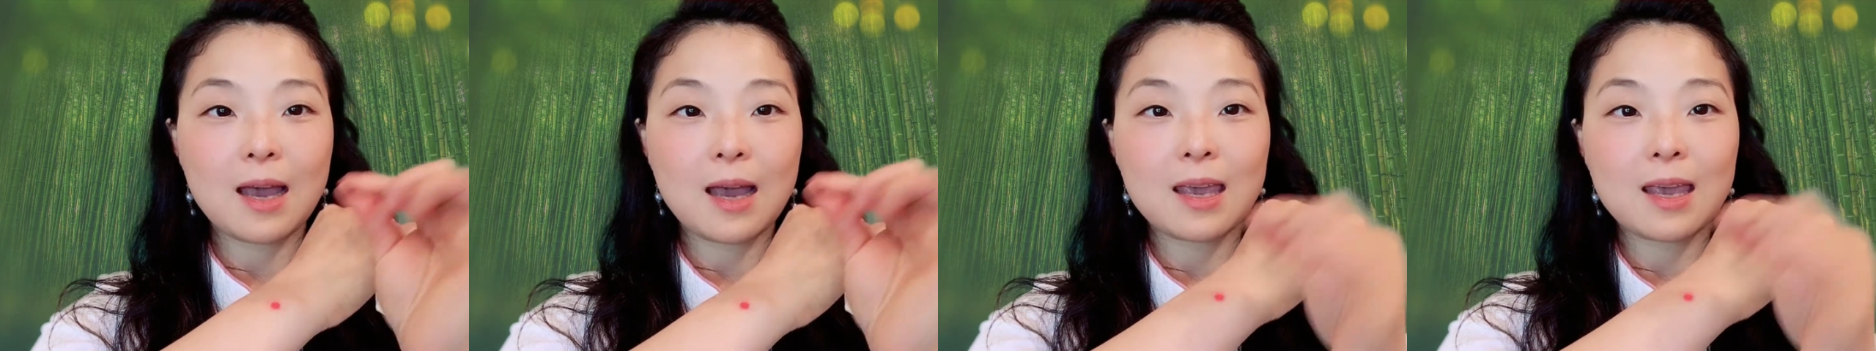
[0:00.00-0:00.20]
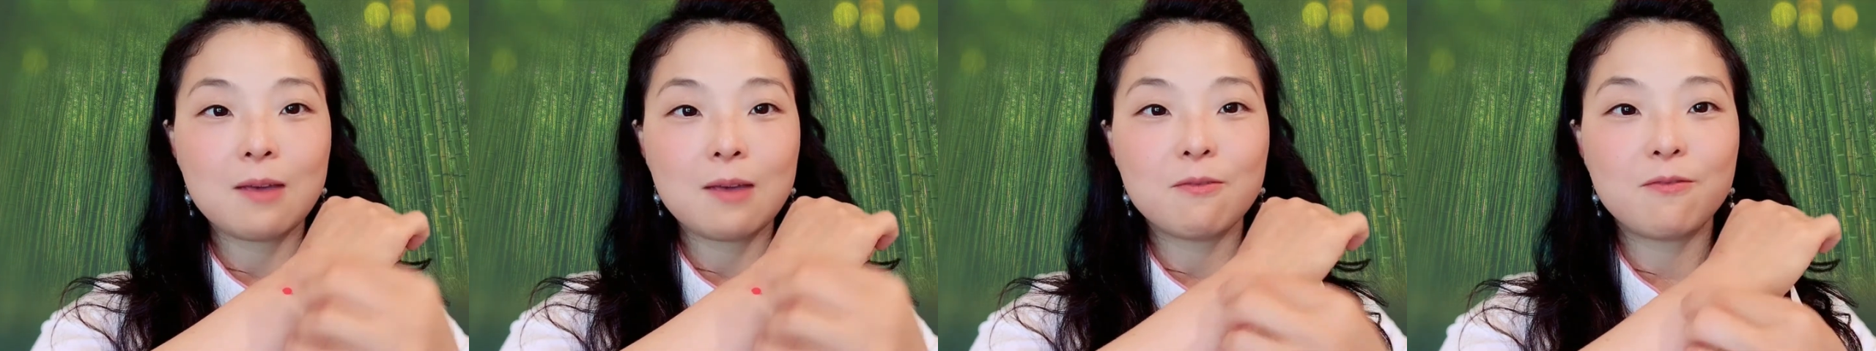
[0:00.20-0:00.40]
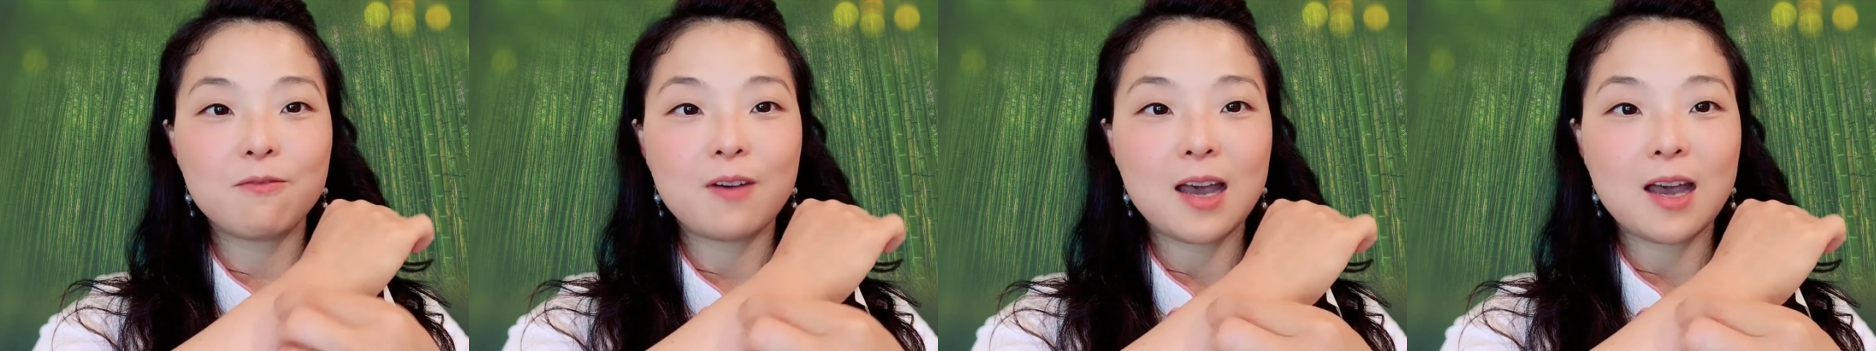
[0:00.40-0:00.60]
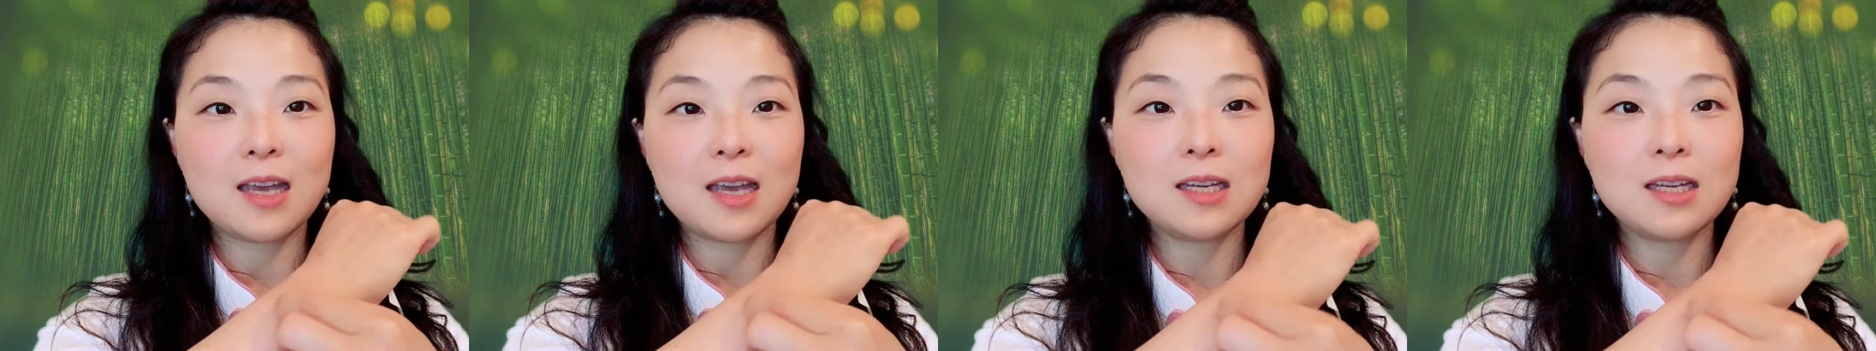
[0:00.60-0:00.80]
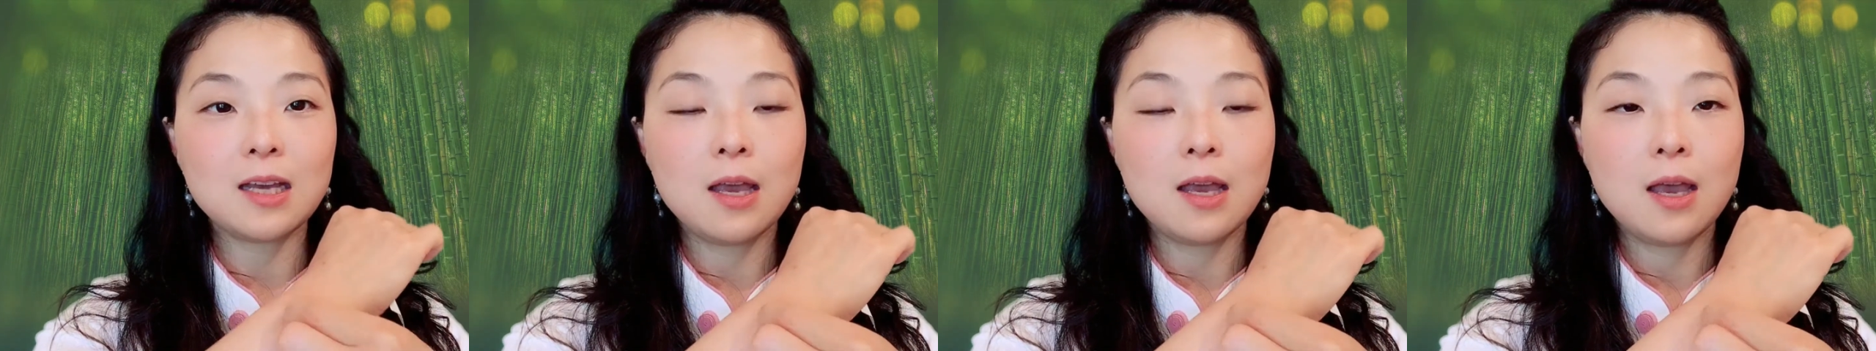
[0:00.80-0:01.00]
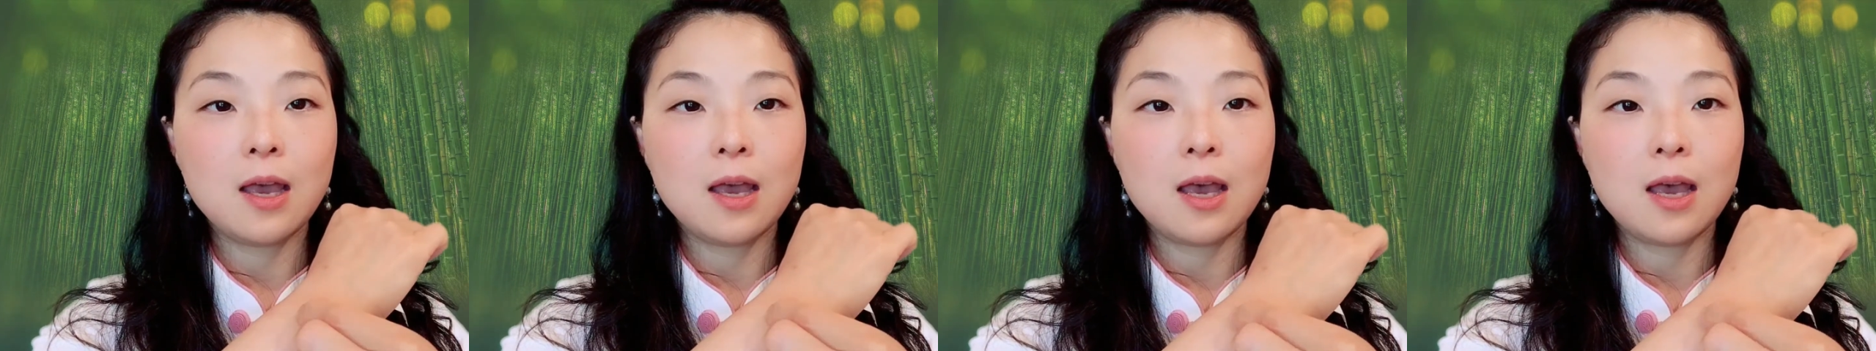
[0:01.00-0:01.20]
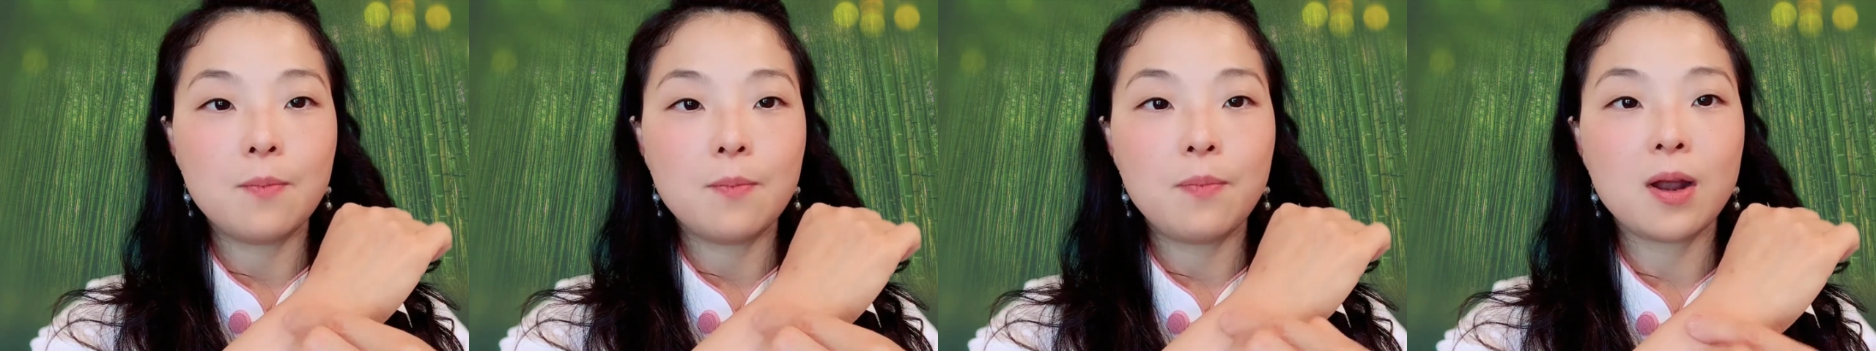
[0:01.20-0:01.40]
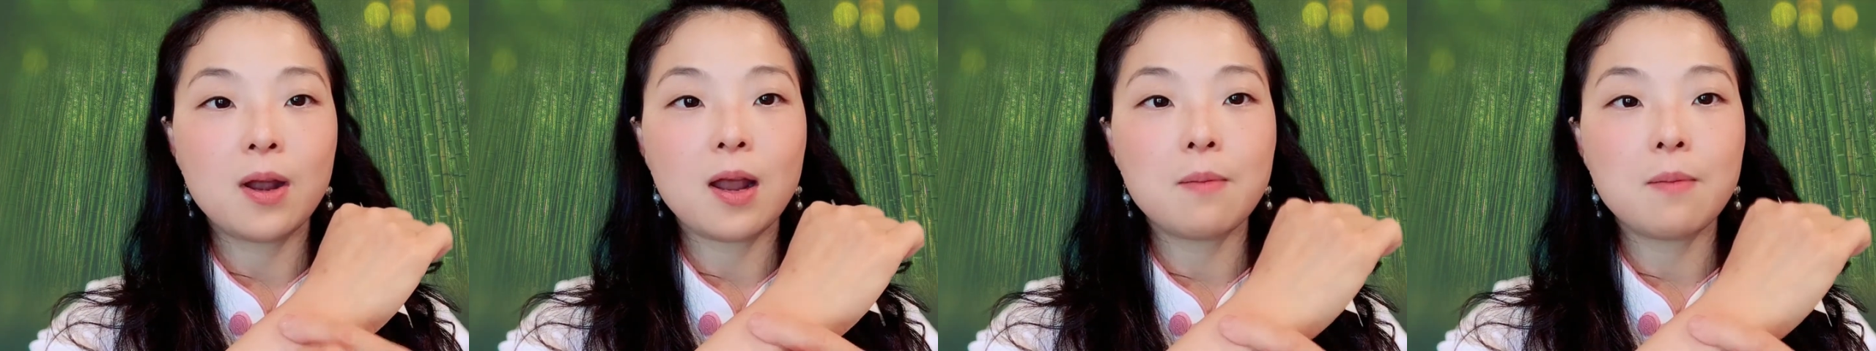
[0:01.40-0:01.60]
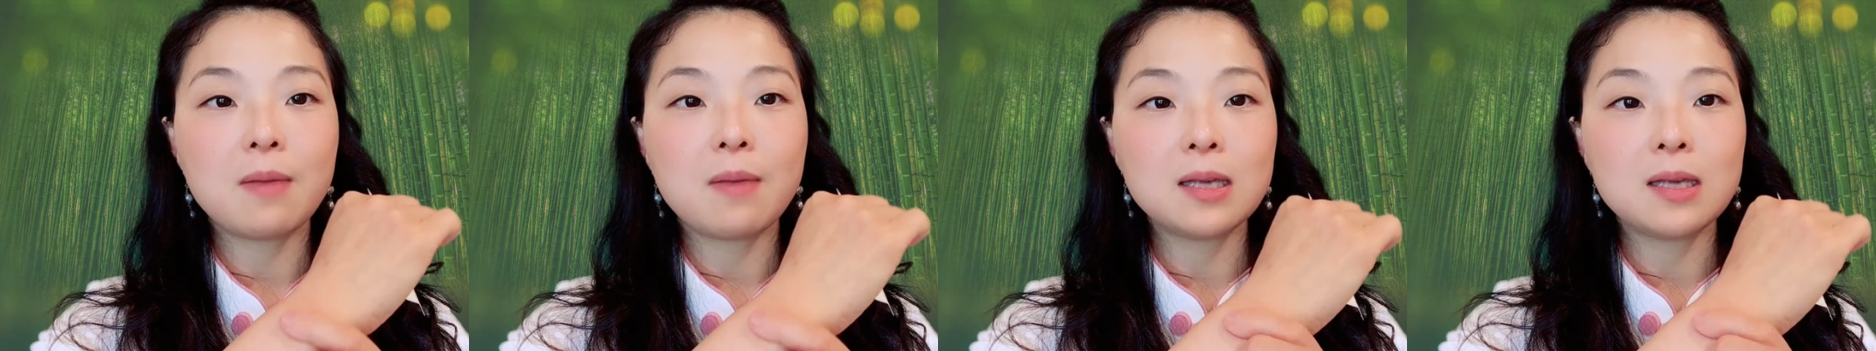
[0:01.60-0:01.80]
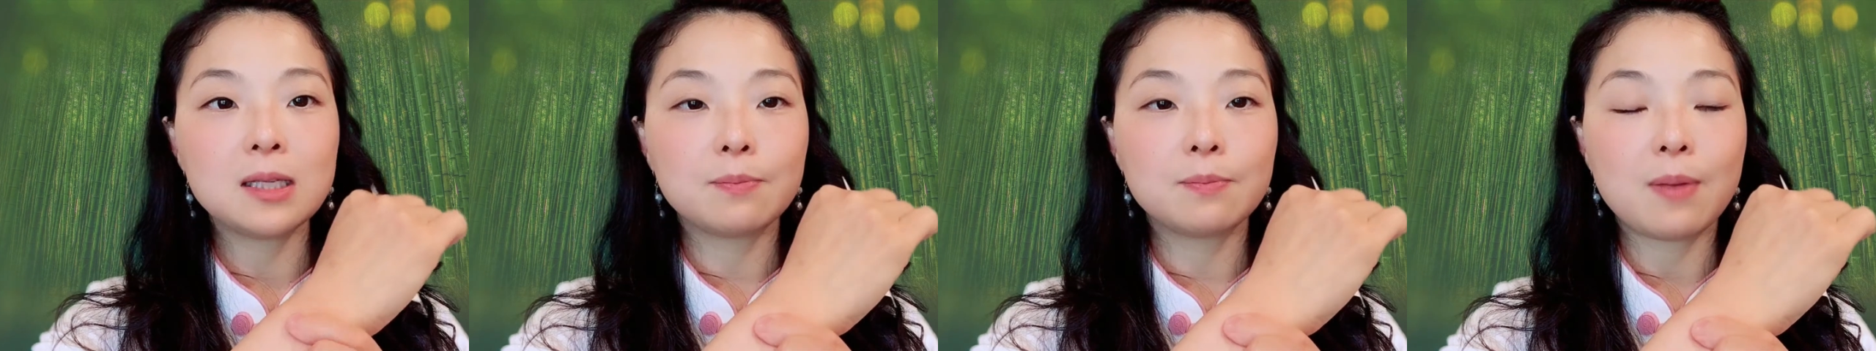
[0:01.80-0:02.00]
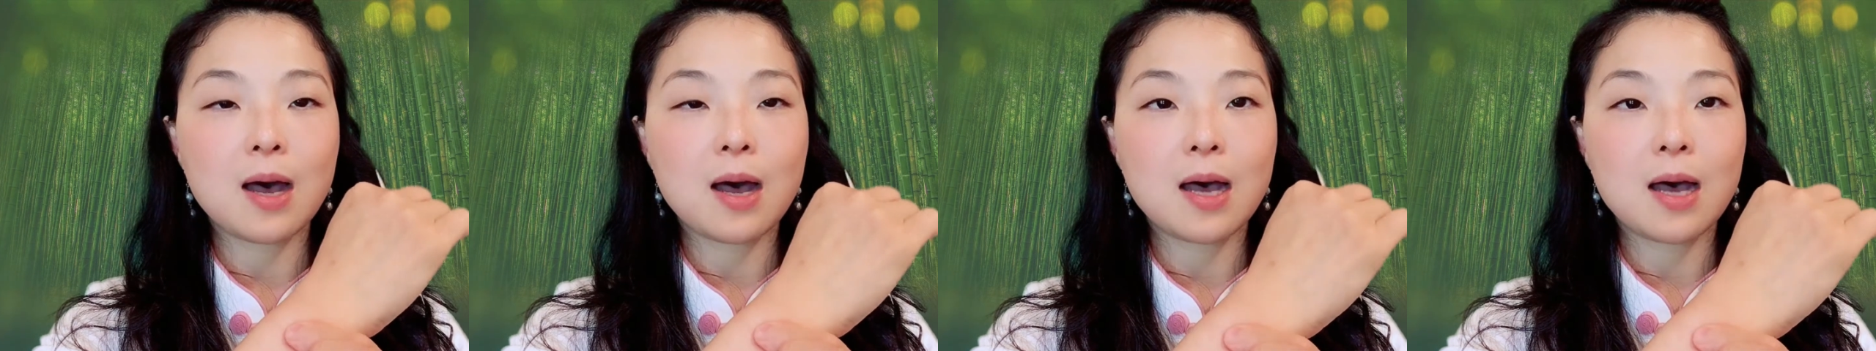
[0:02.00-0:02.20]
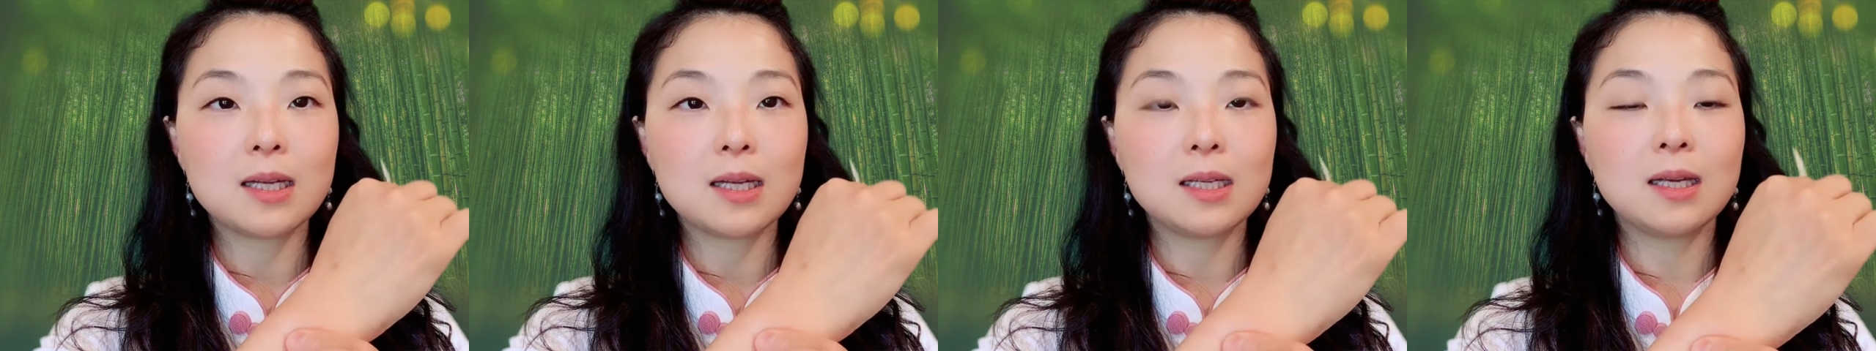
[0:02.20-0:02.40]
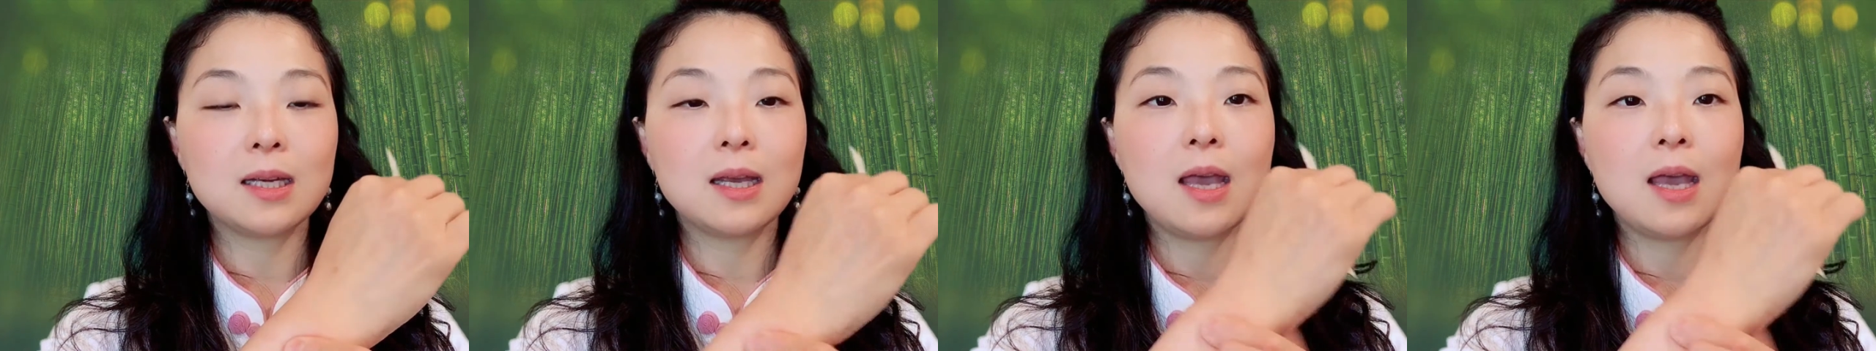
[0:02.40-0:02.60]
I can find and put on my spot